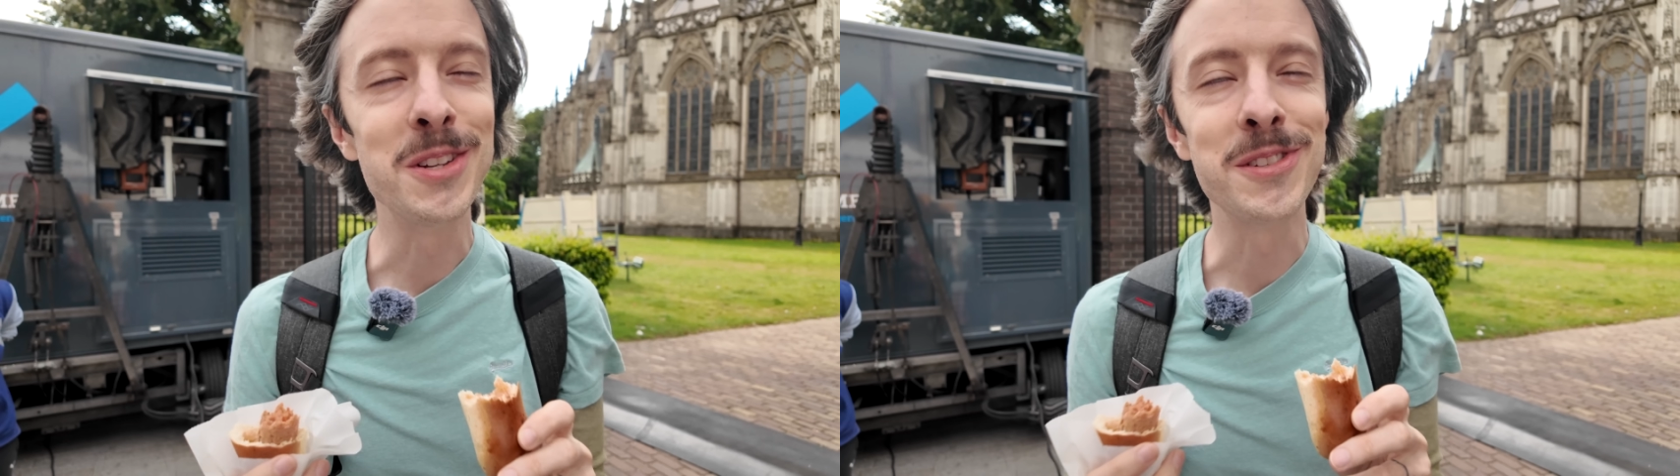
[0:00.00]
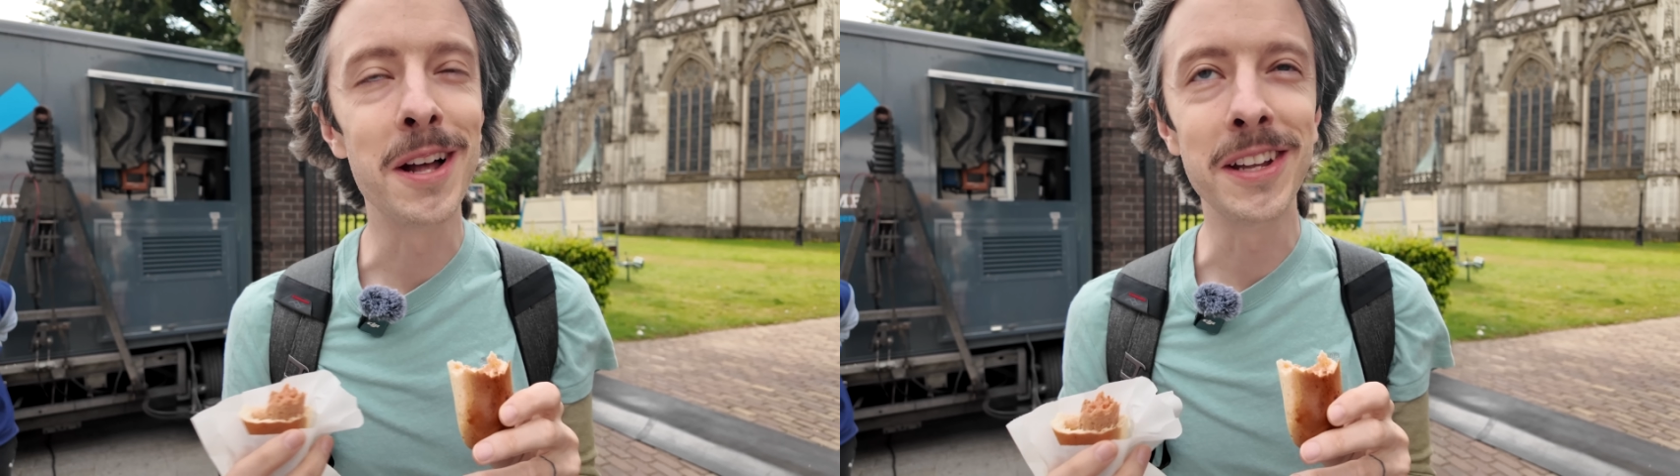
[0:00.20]

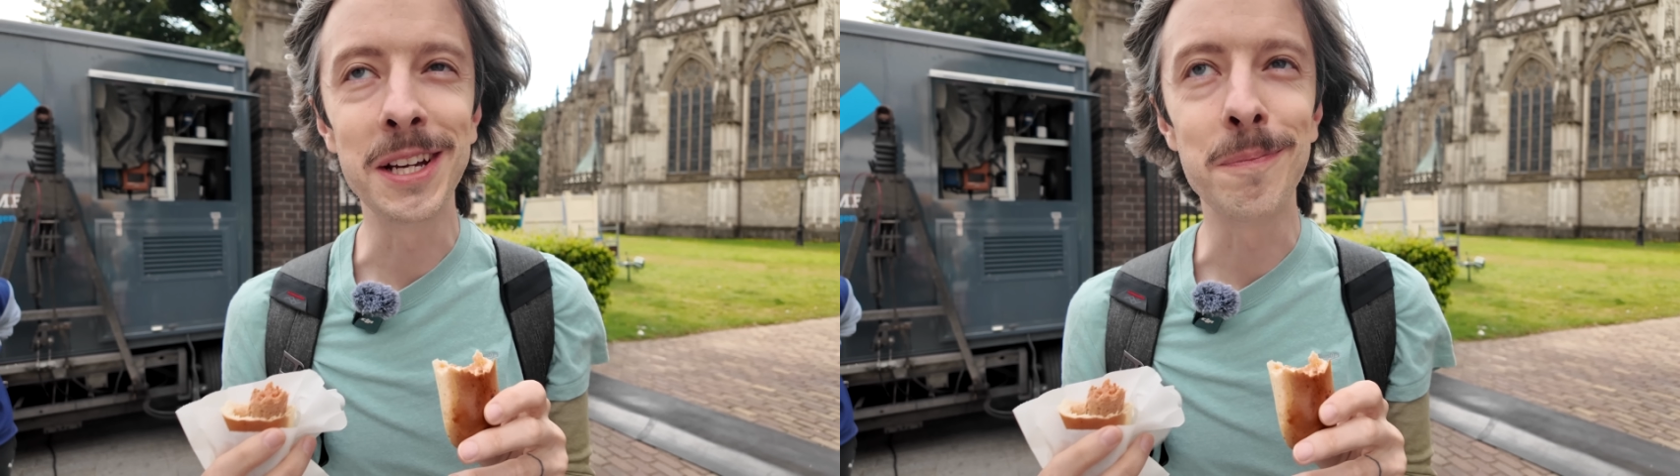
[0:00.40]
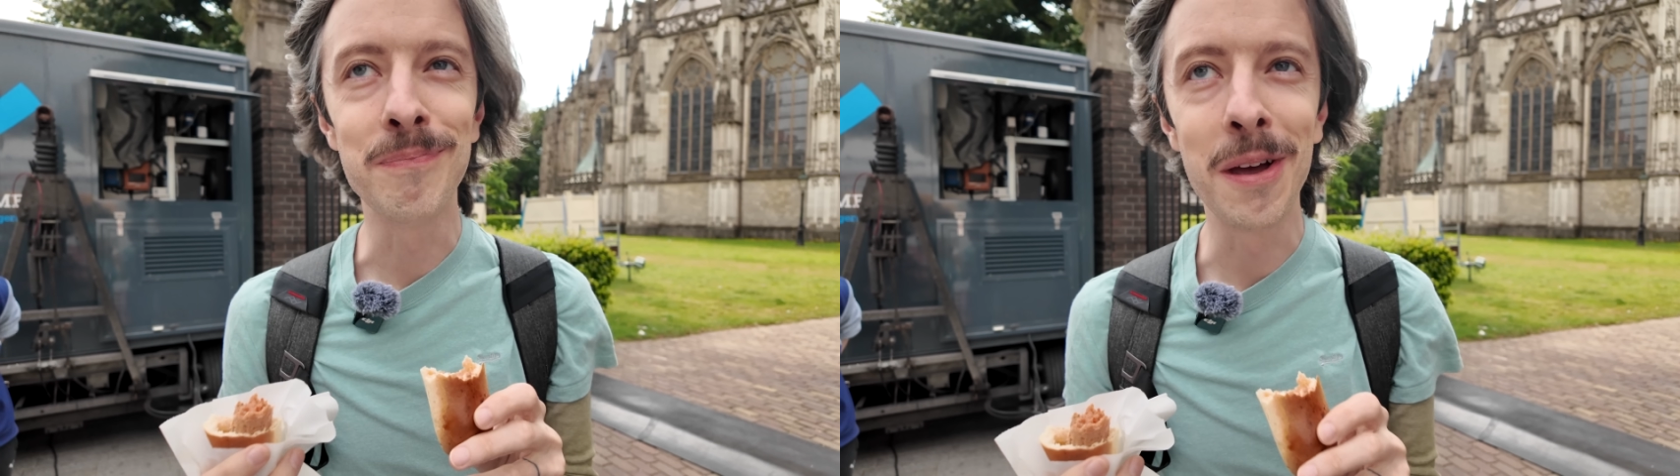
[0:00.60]
It's not
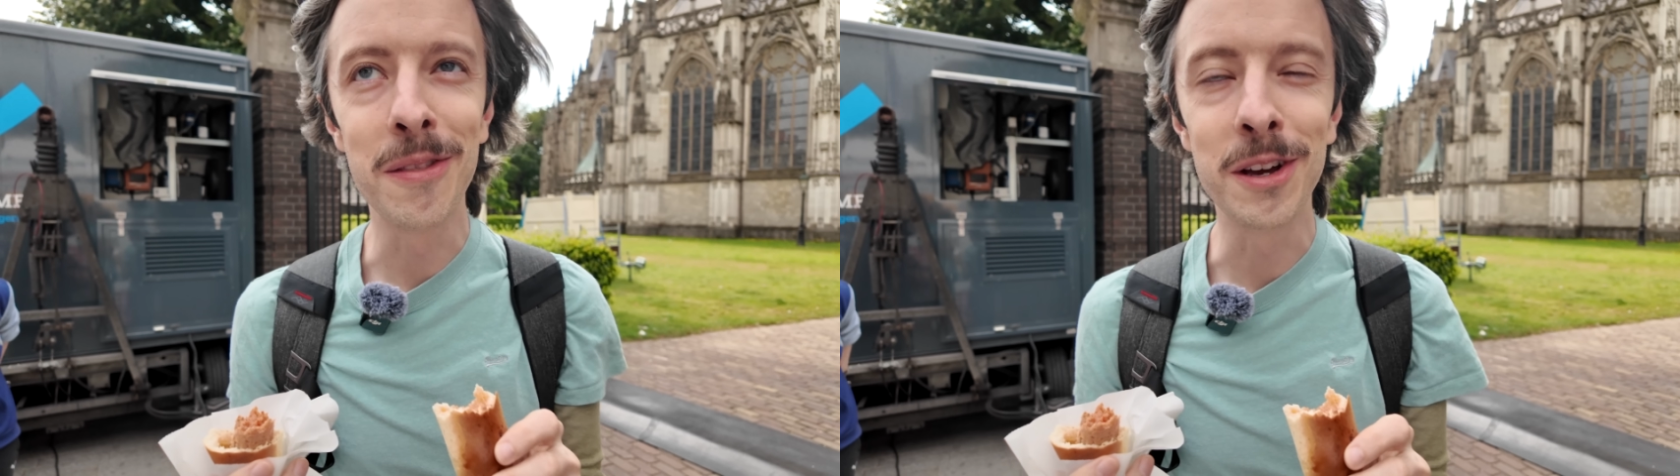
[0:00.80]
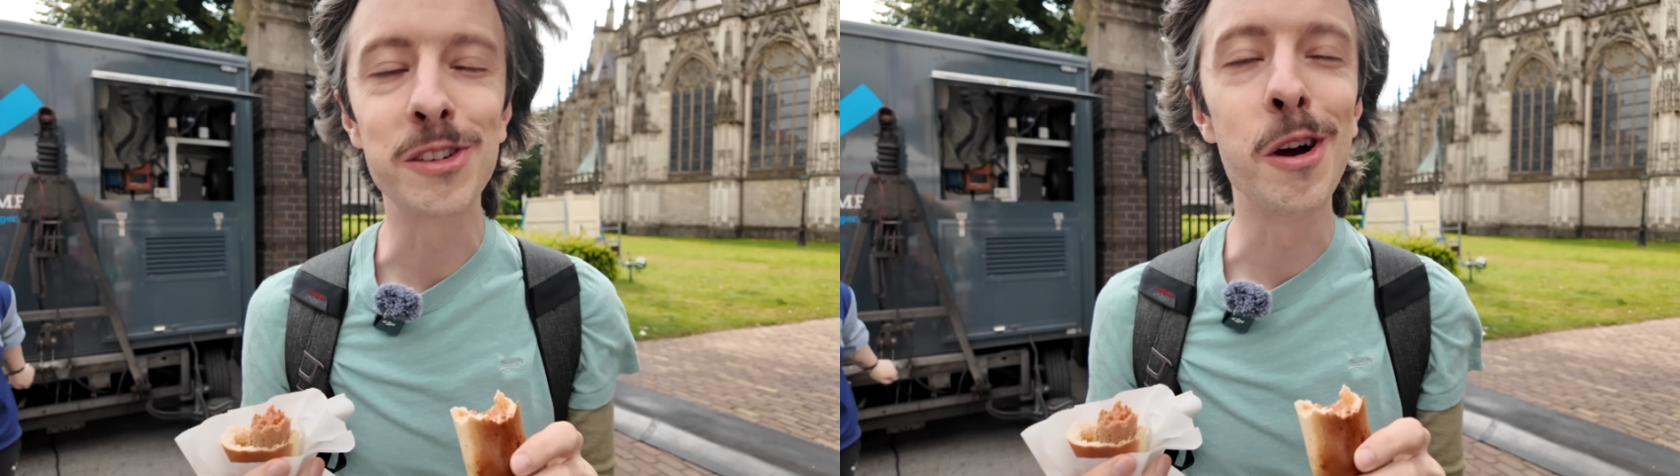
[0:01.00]
like
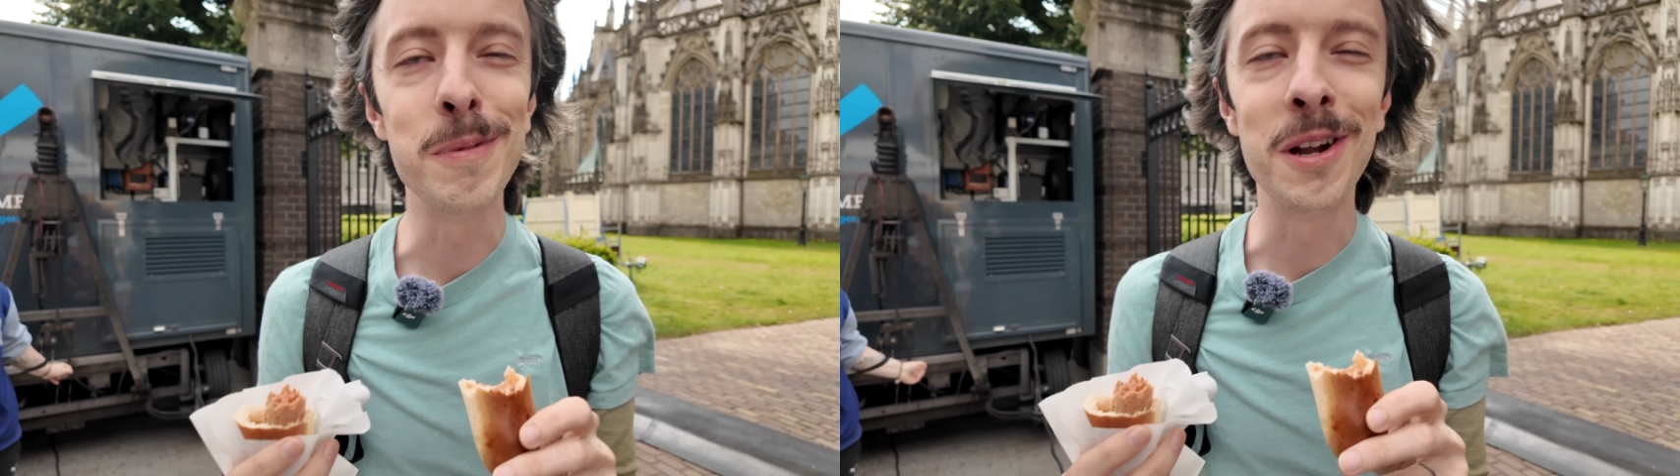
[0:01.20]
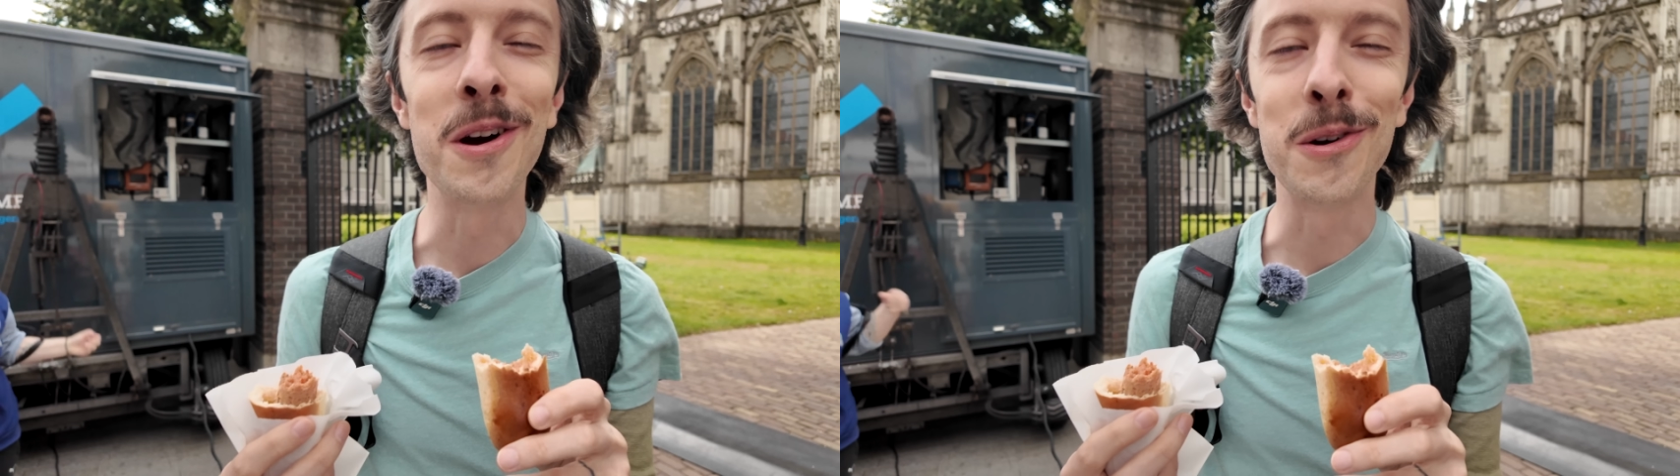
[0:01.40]
the
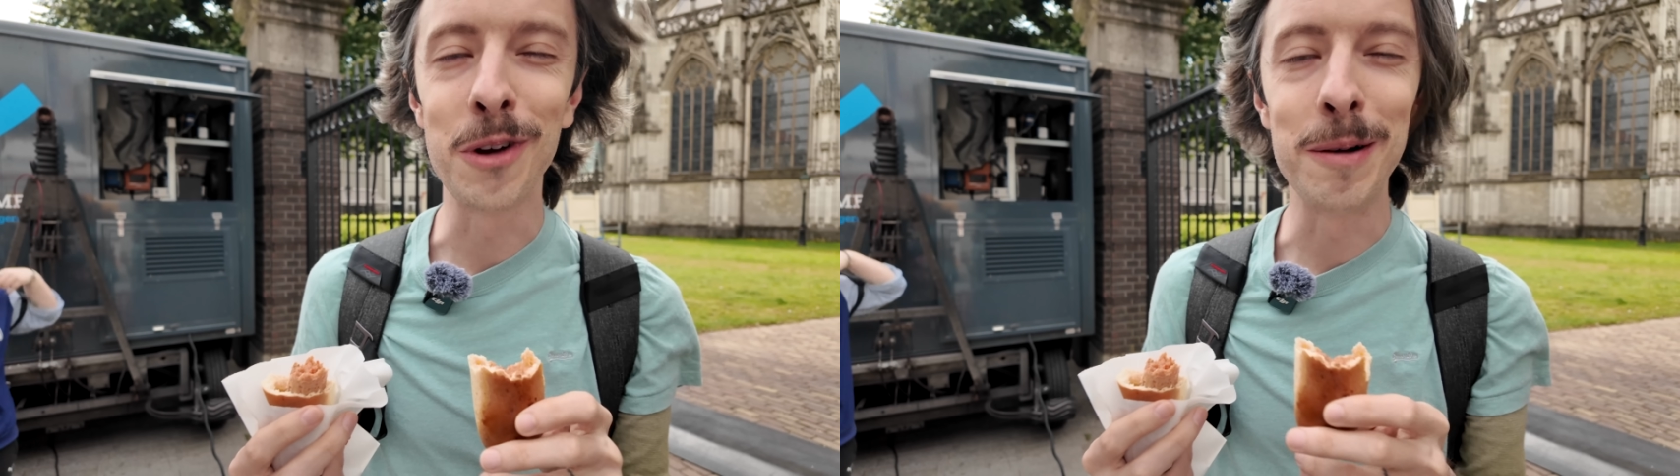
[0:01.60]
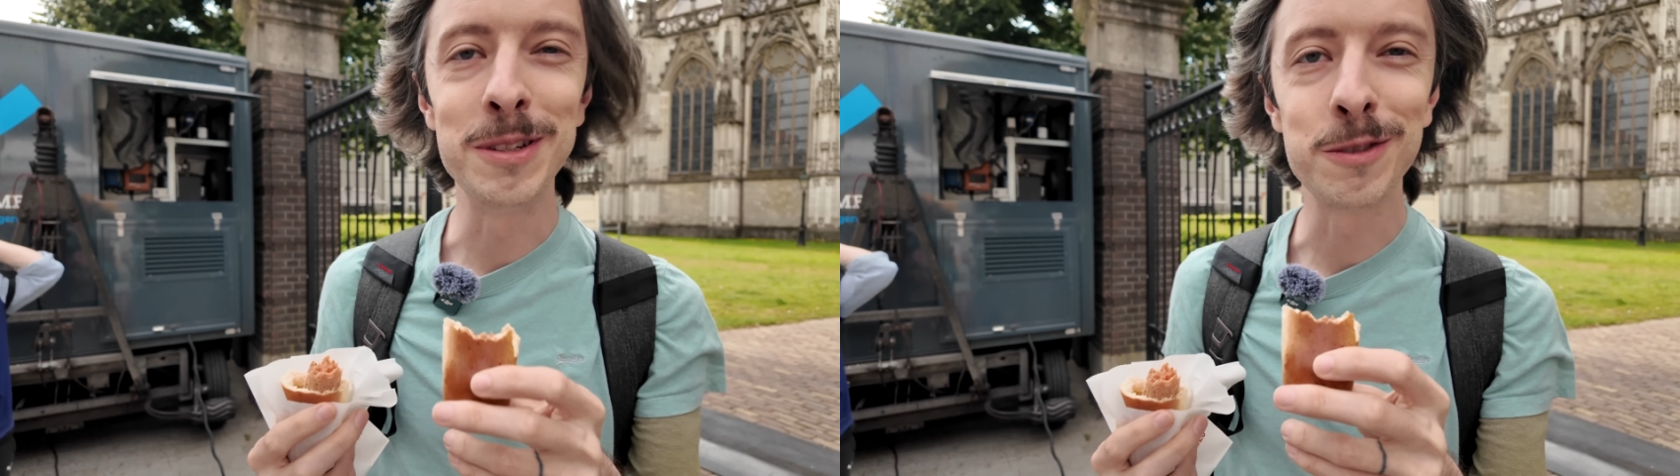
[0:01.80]
carbonara
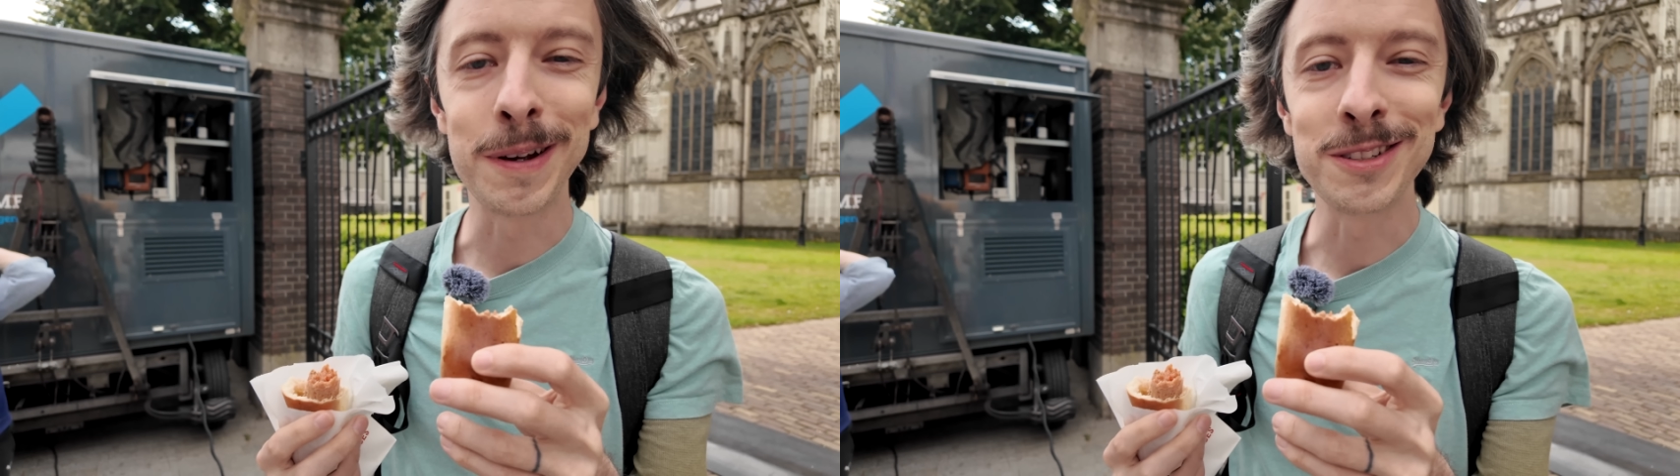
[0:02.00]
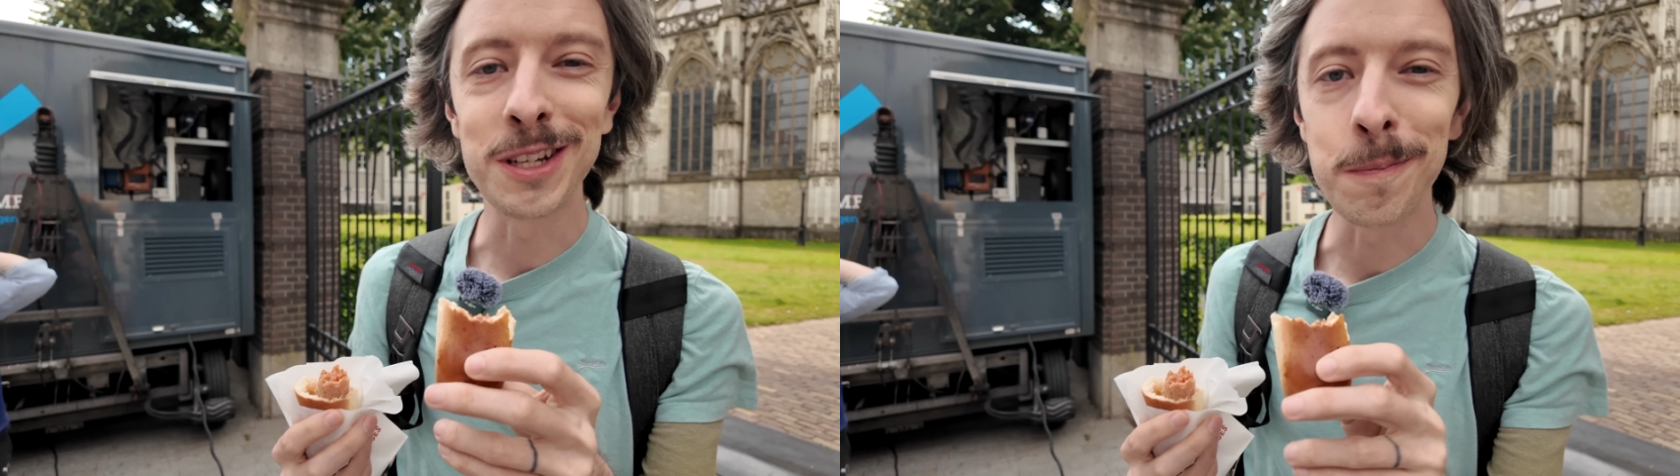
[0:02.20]
ramen
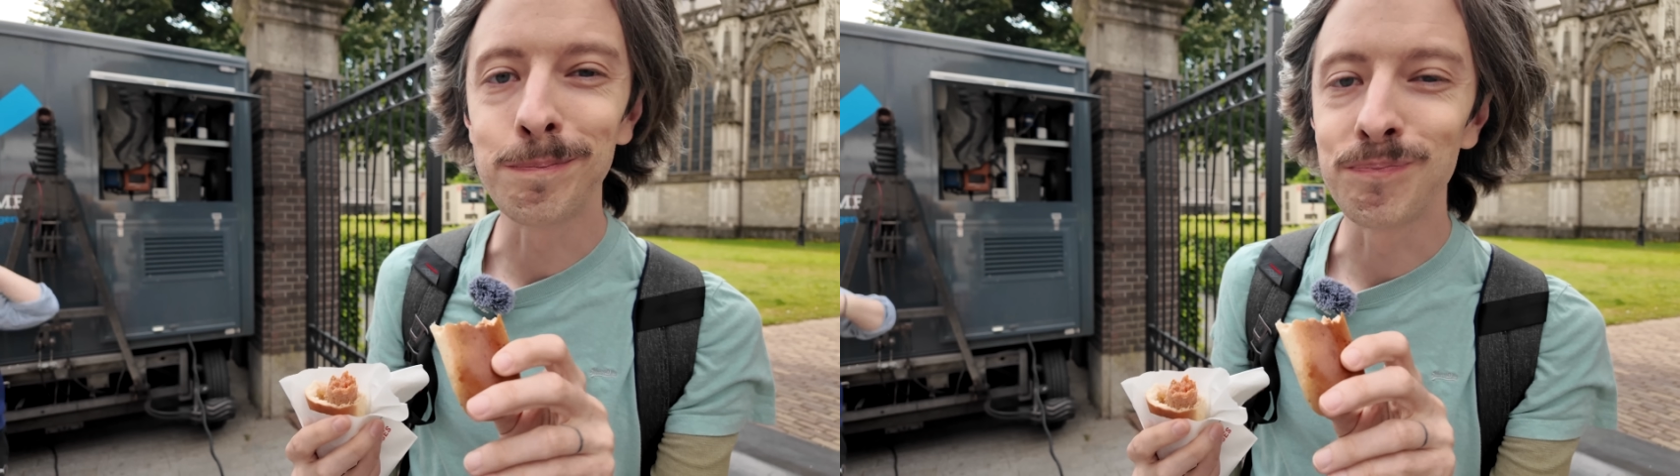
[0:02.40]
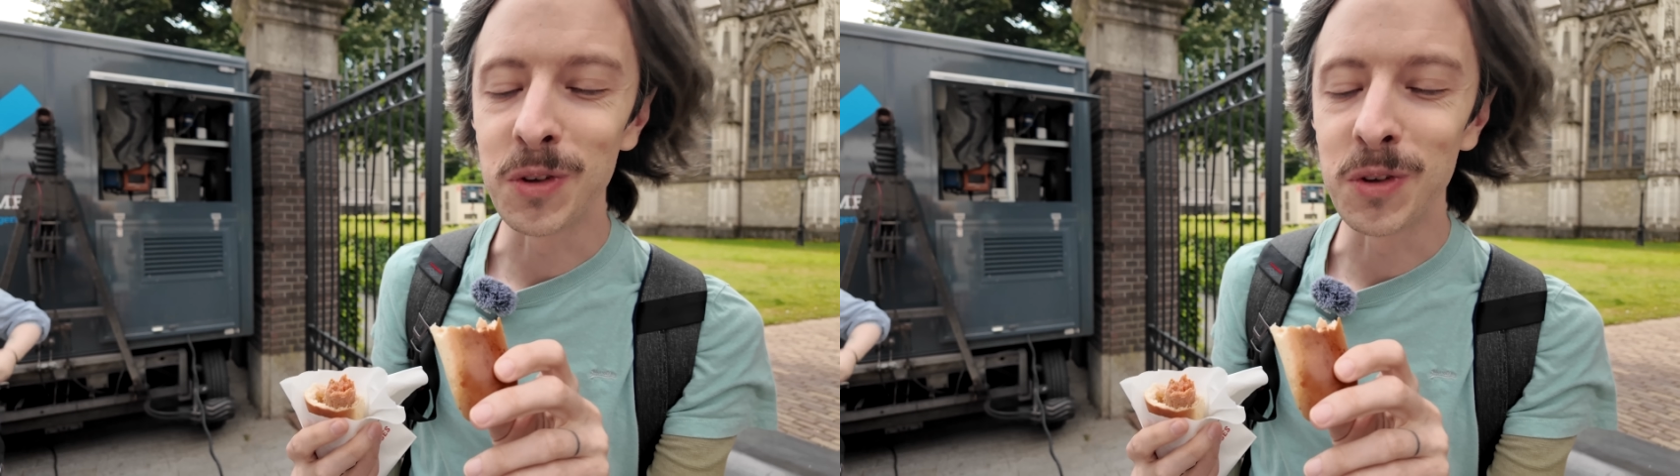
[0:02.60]
spicy,